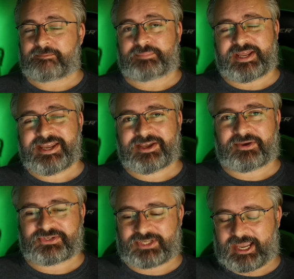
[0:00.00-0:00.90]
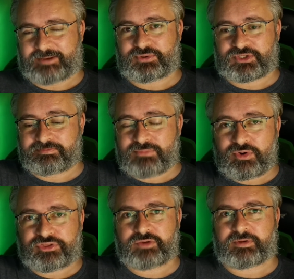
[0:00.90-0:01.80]
But he goes and puts
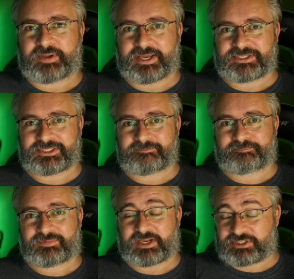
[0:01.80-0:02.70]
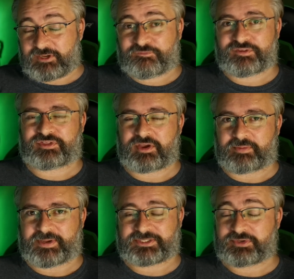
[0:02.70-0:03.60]
more thermal paste a different thermal paste.